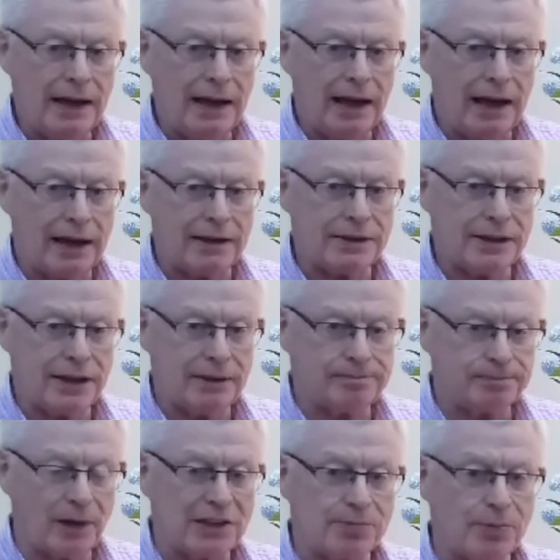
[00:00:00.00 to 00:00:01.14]

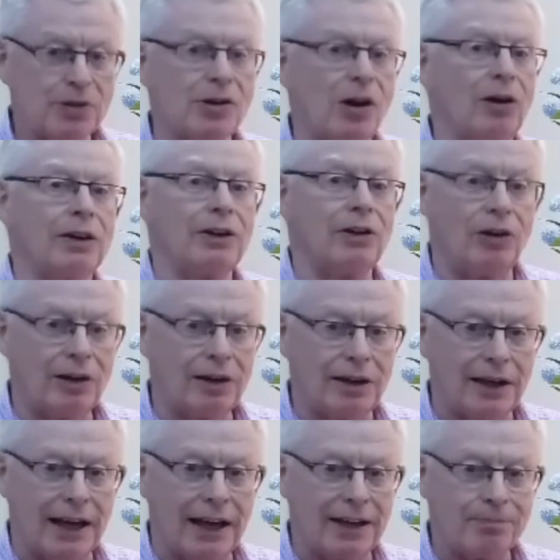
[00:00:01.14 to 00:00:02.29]
And I suppose all in
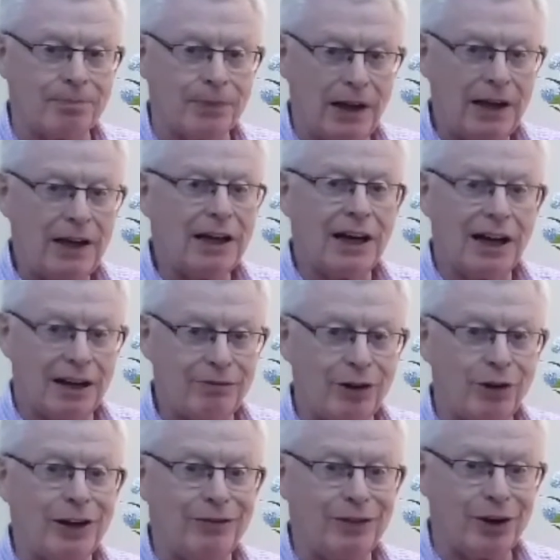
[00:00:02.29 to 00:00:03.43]
all, I'm
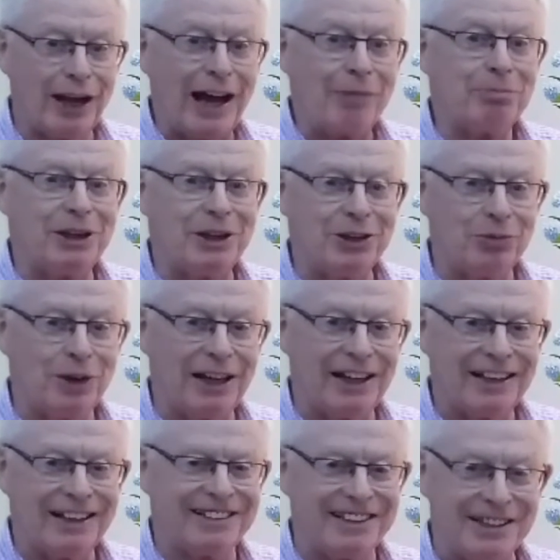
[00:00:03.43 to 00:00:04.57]
very, very happy the way
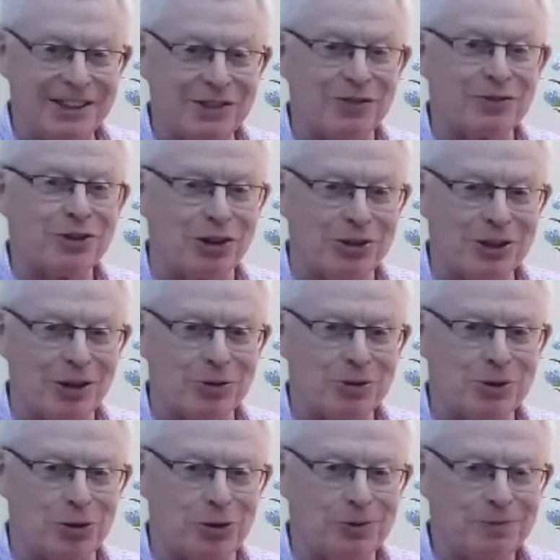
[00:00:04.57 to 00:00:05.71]
things have turned out,
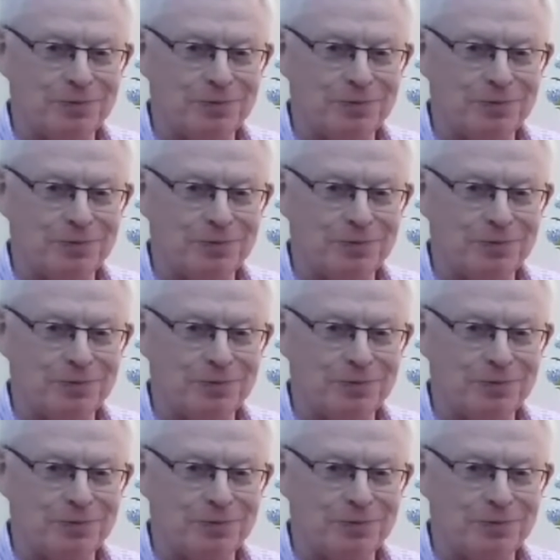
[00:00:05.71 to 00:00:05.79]
you know.